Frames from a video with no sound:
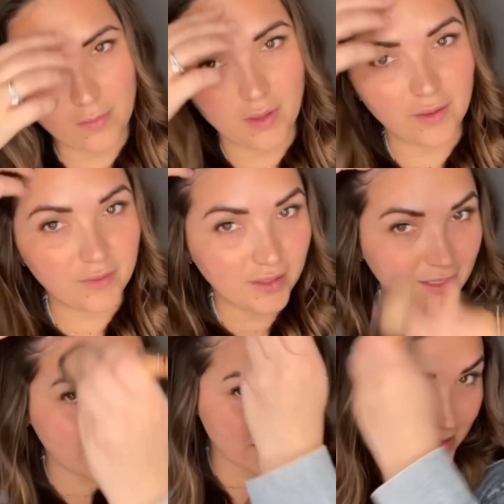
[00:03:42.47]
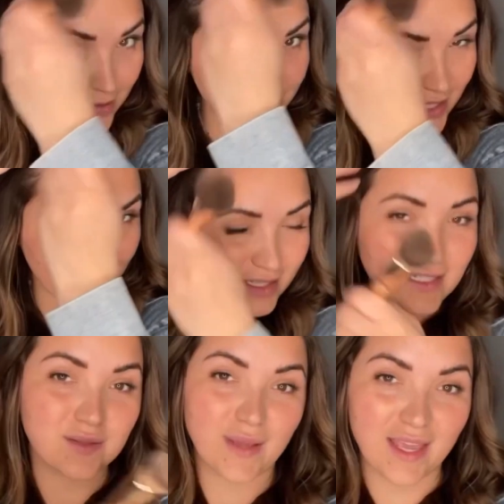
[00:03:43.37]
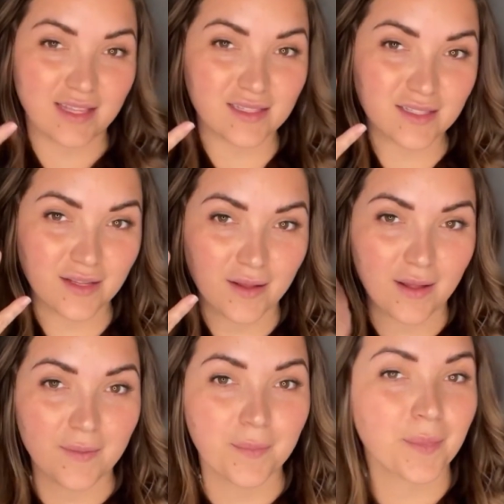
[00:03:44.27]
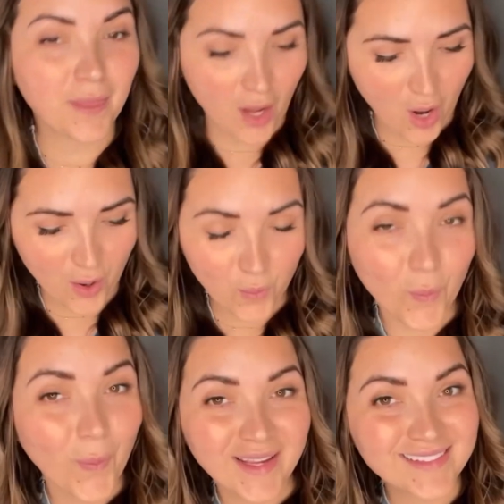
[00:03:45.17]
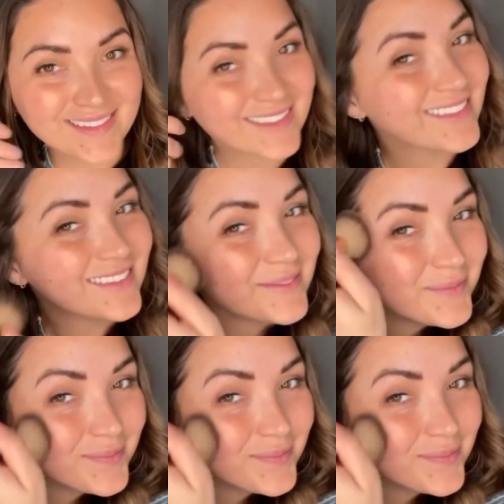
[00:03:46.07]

I really need to self tan because my hands are white.